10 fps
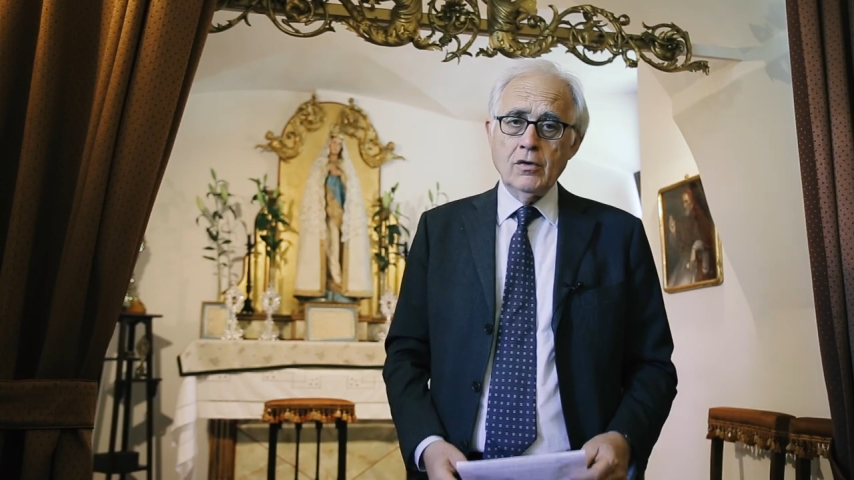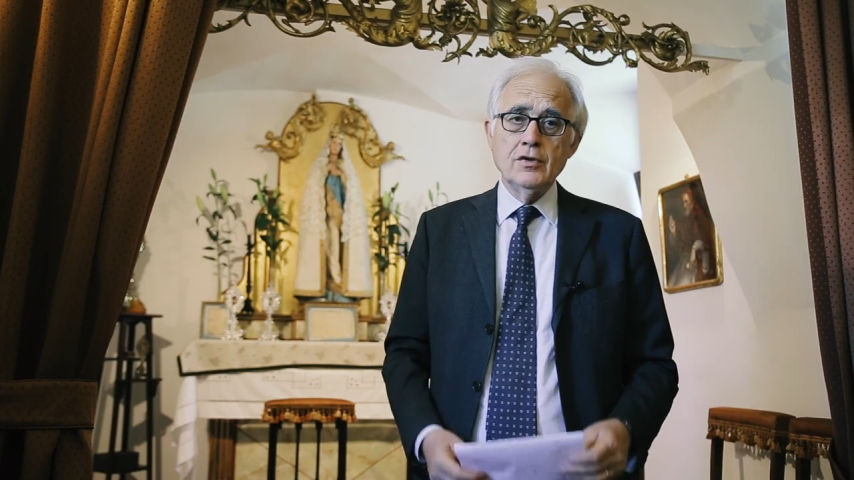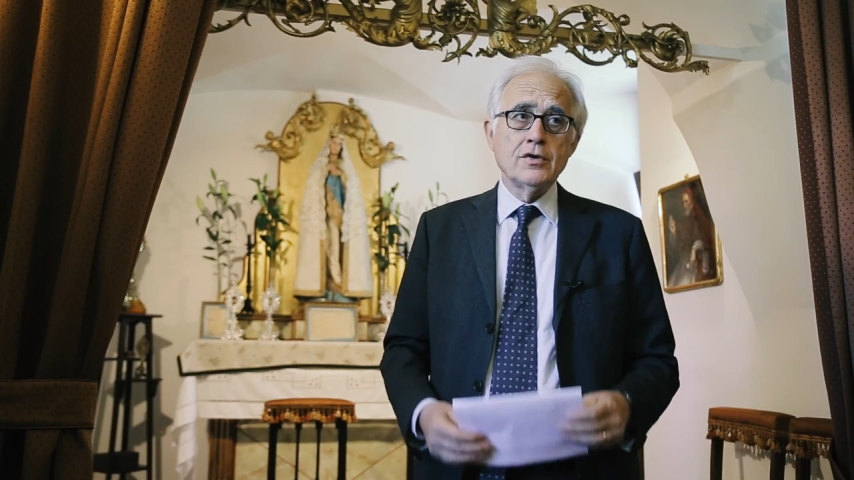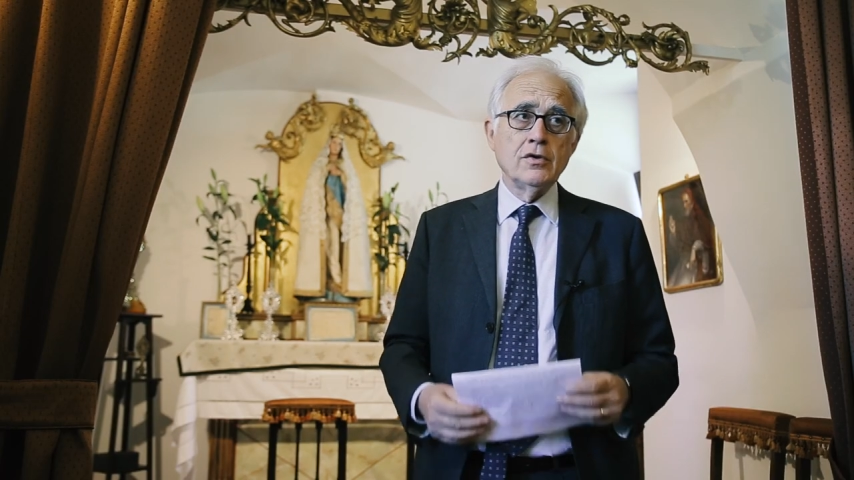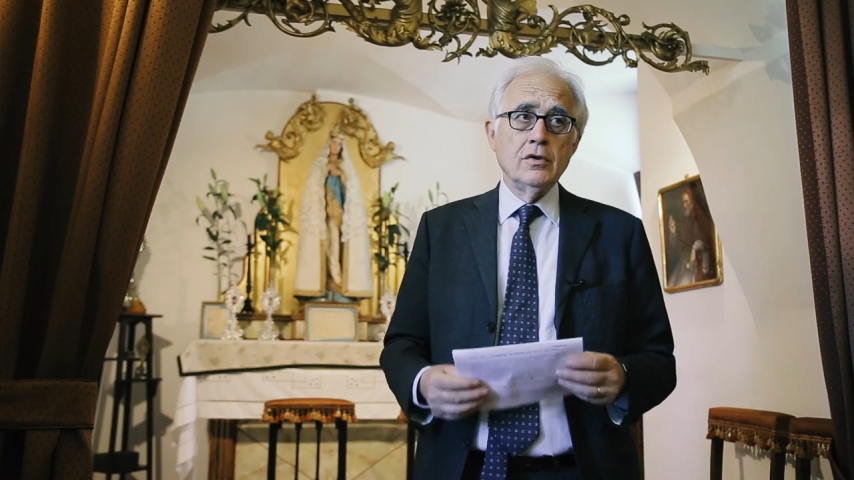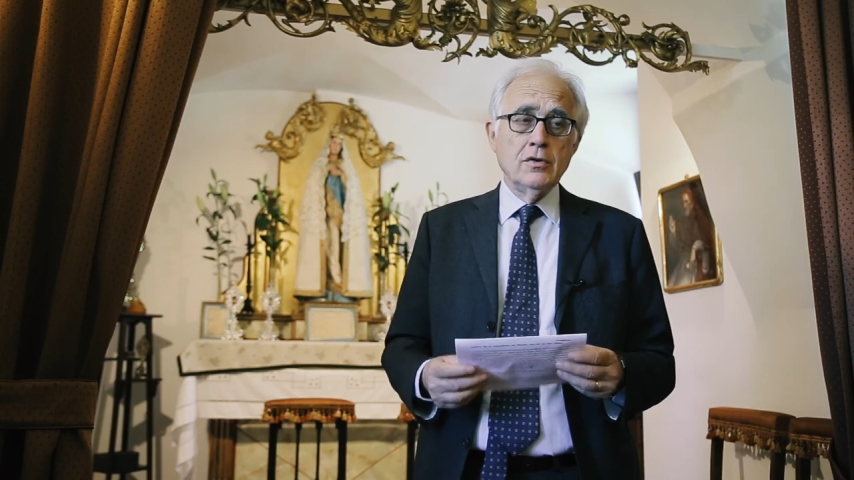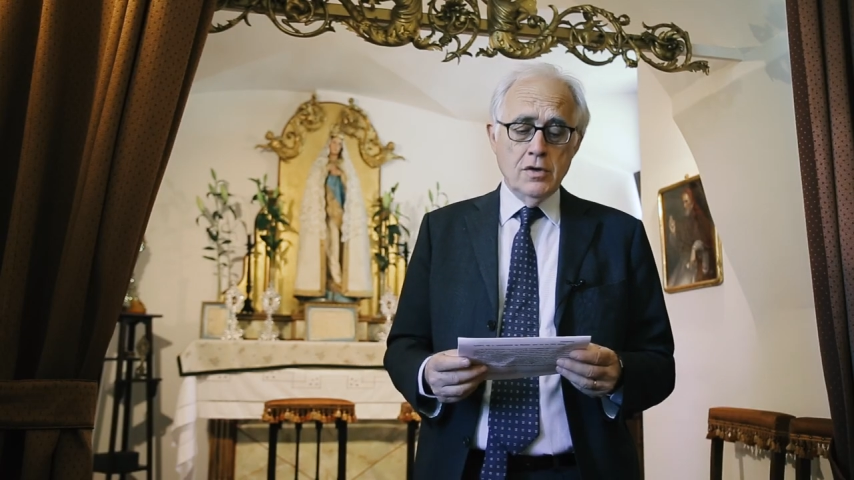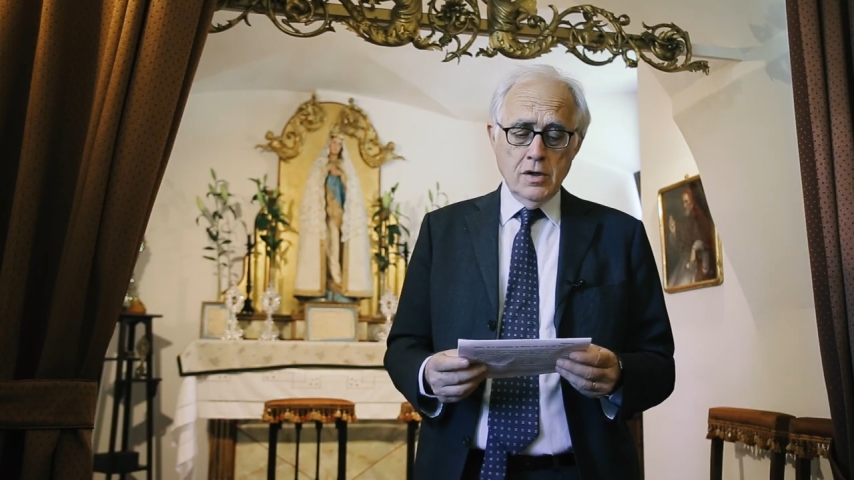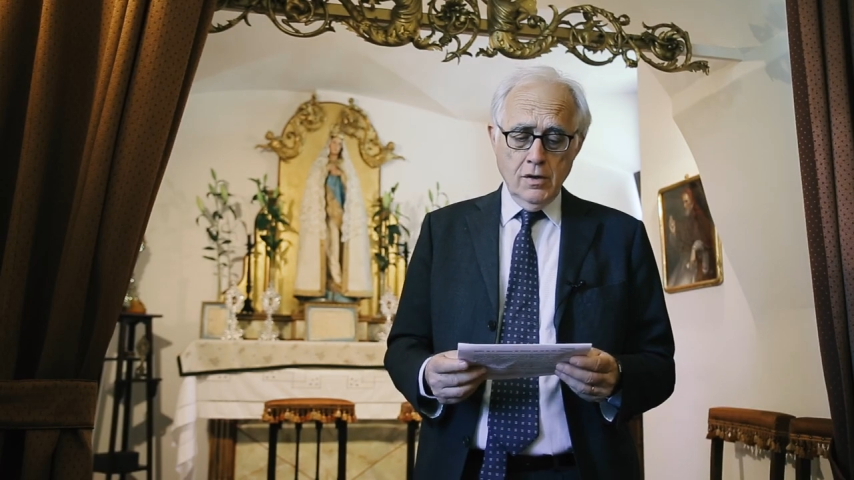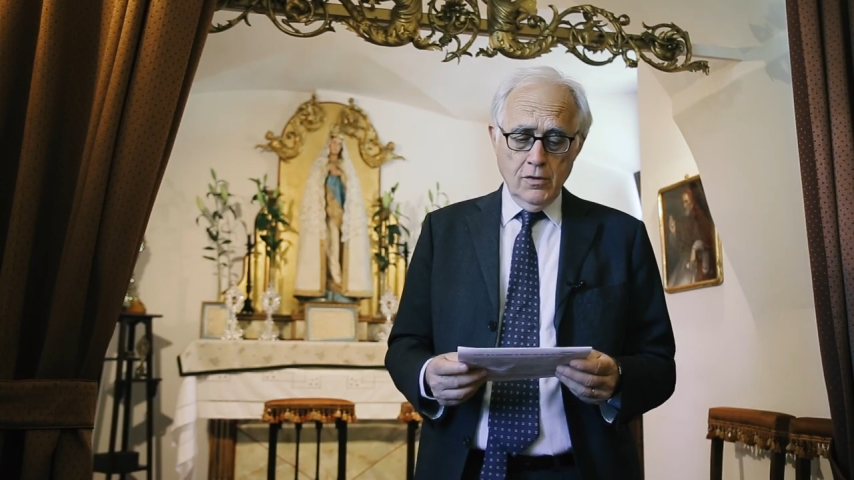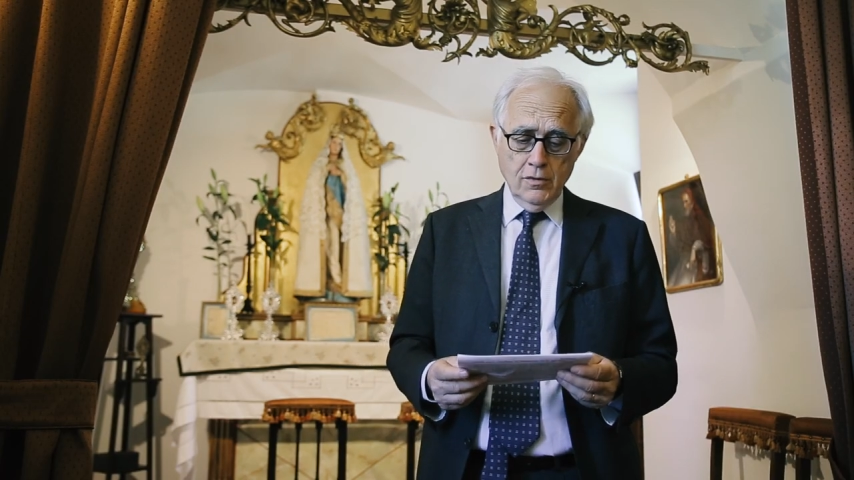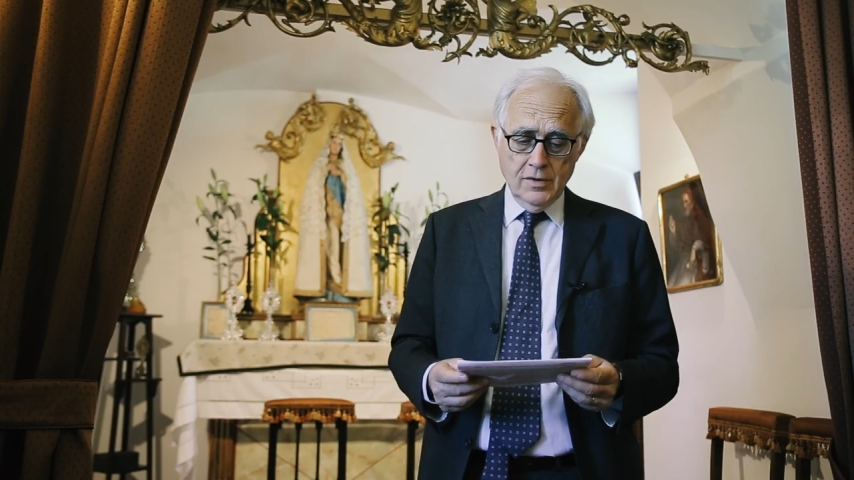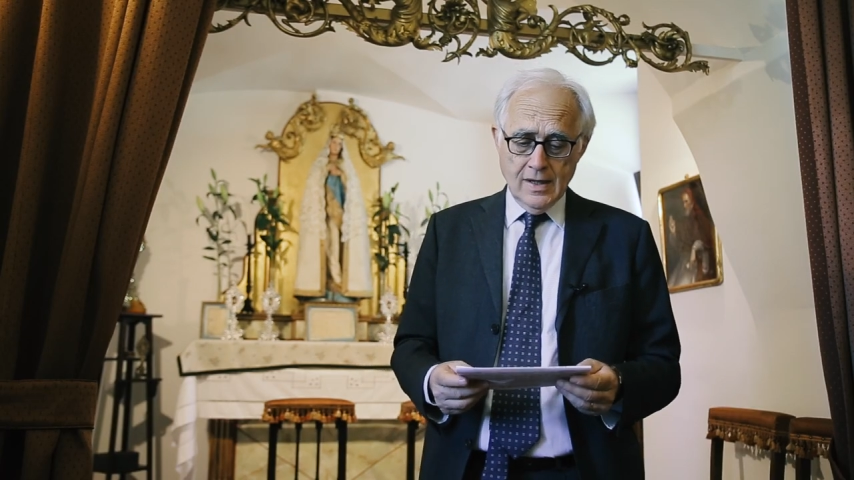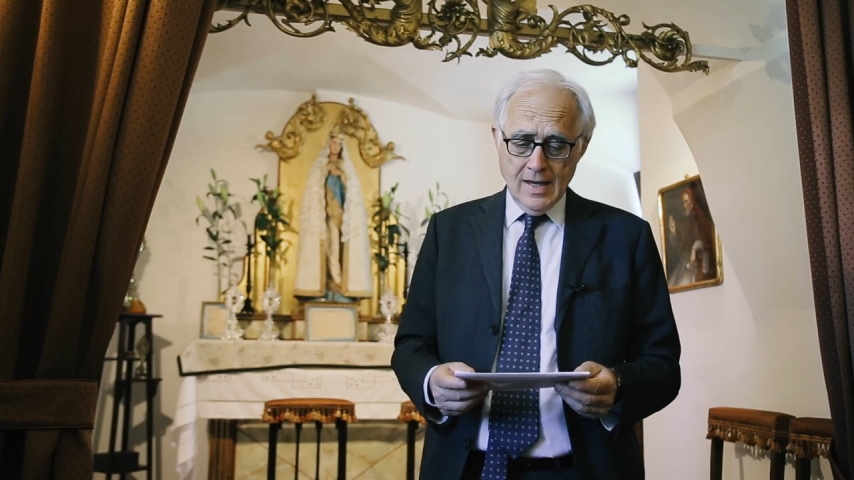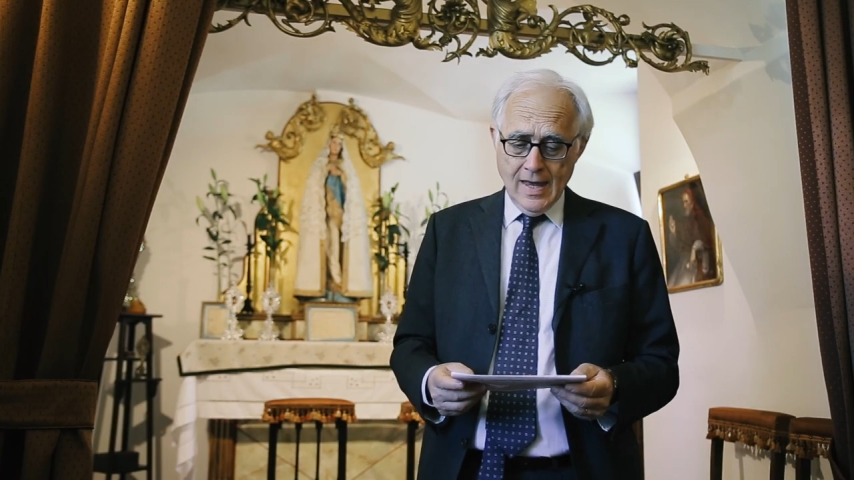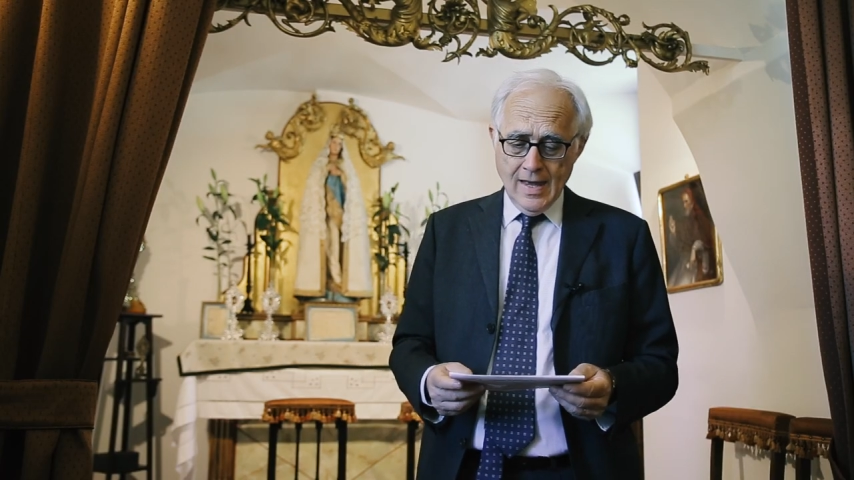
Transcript: also known